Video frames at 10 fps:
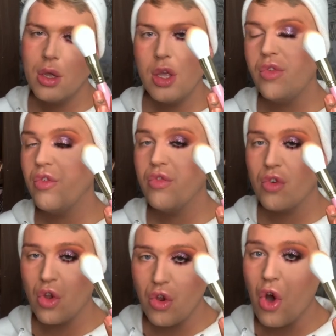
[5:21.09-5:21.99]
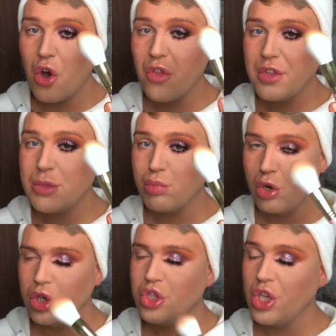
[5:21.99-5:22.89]
If you've not got this
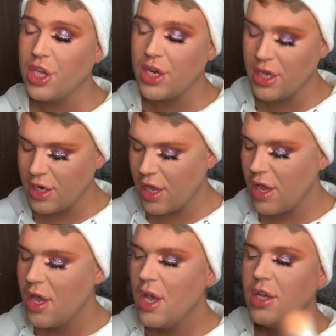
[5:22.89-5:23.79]
brush, you need it.